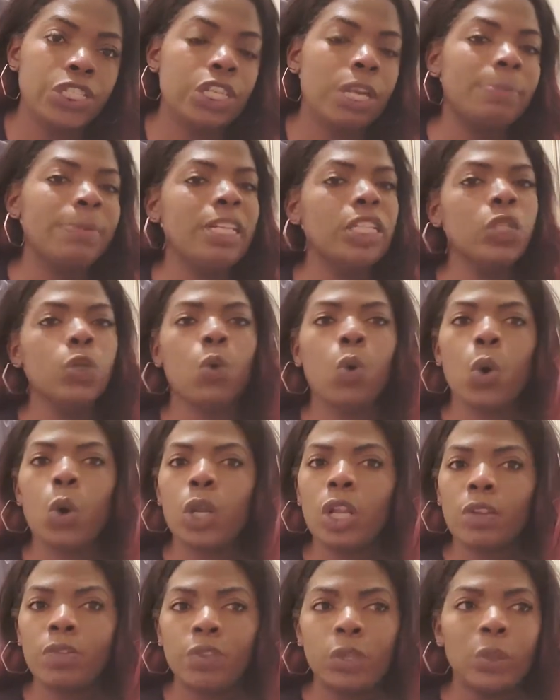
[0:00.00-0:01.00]
So I'm gonna do
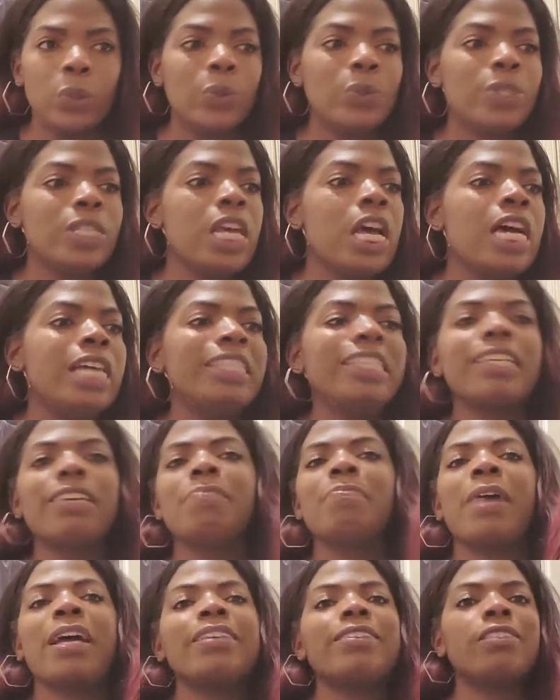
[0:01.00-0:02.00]
all of those to
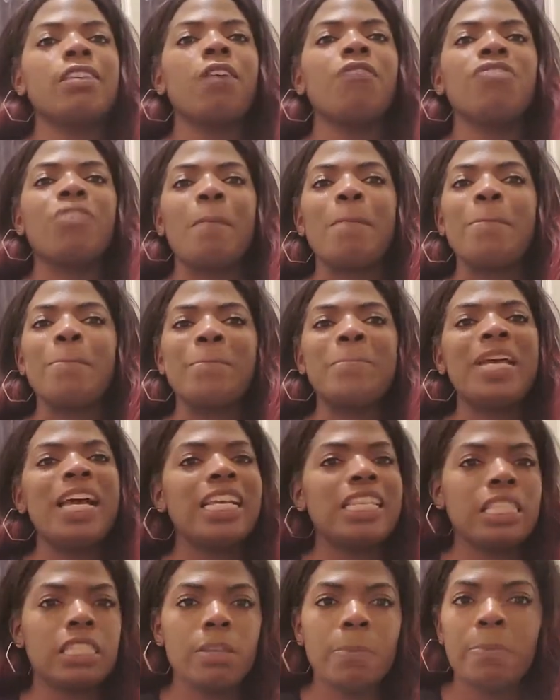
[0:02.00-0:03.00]
give myself the
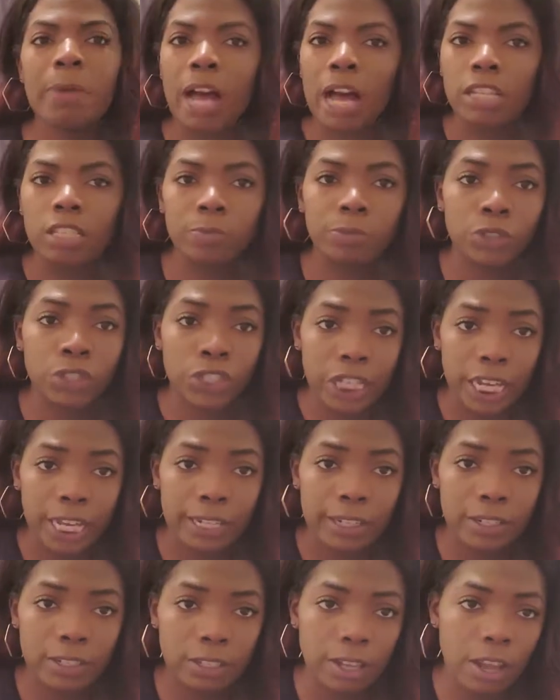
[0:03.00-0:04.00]
best possible
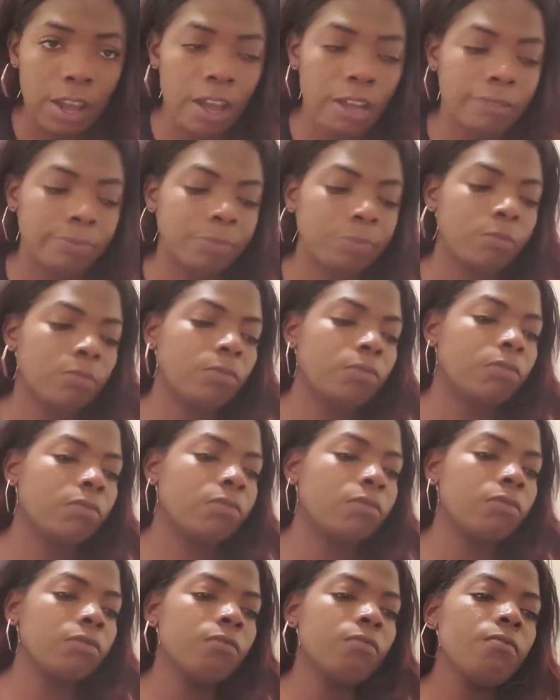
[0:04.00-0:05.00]
chance.
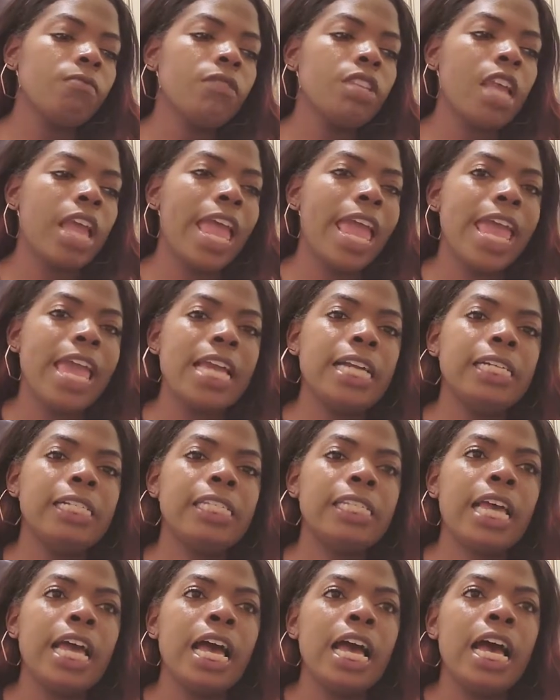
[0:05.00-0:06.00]

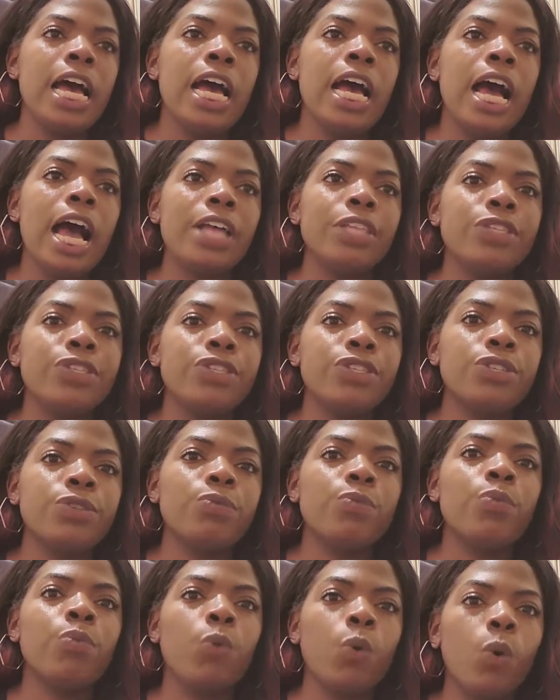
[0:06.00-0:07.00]
And I
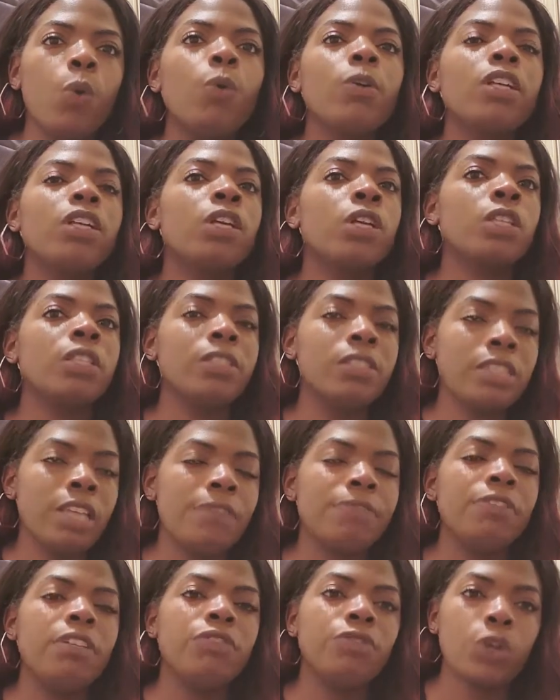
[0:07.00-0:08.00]
will
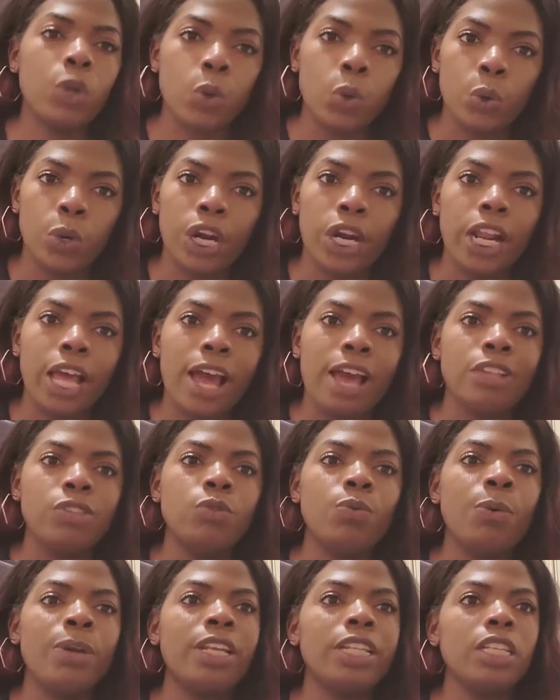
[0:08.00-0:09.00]
definitely record. I
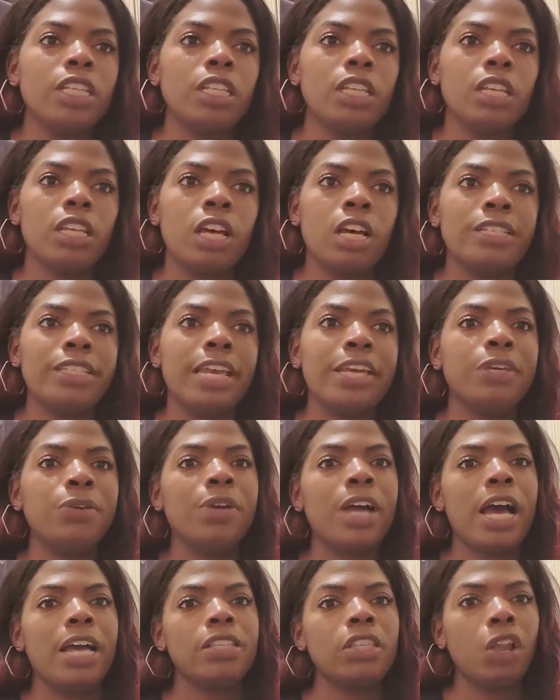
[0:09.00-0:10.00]
do want to take you
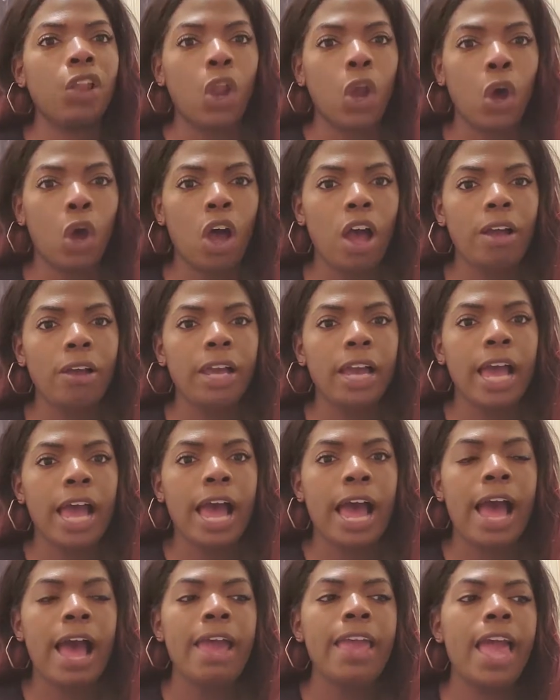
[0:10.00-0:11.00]
guys along.
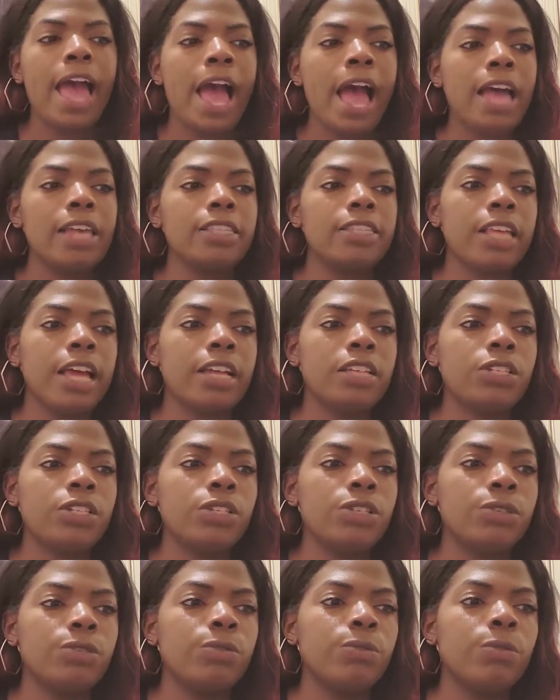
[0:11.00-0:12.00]
I ask
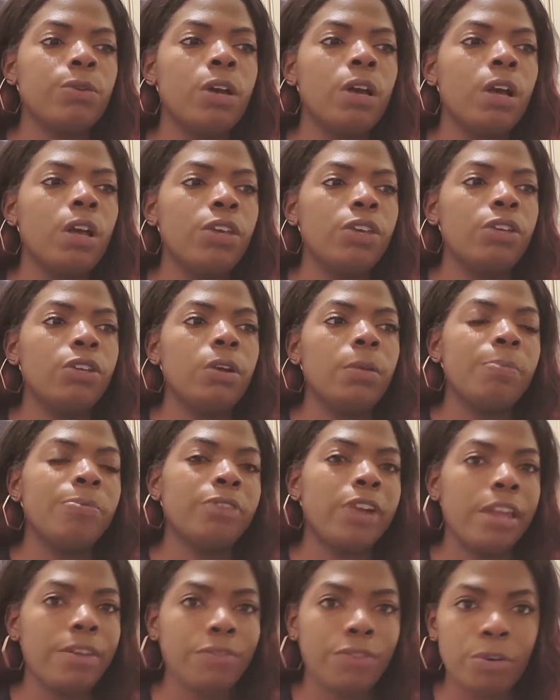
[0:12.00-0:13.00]
that you know,
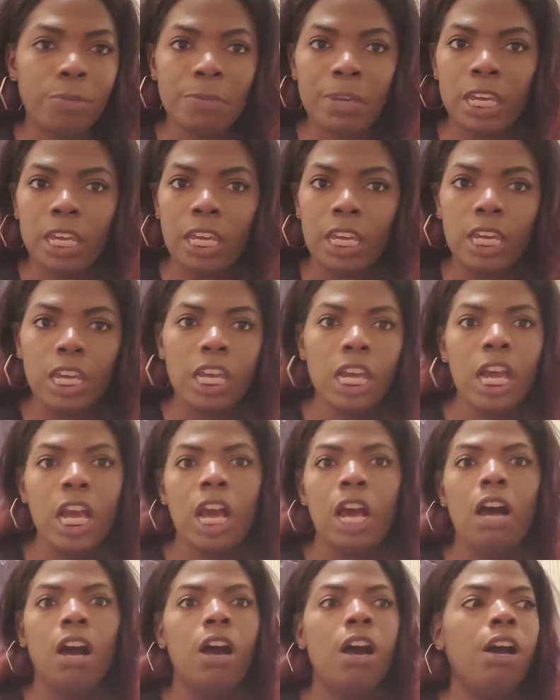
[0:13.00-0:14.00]
pray for me.
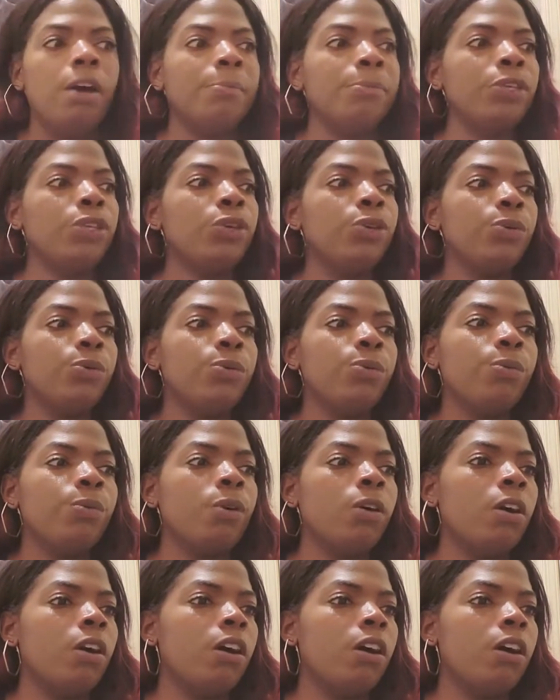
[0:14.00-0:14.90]
You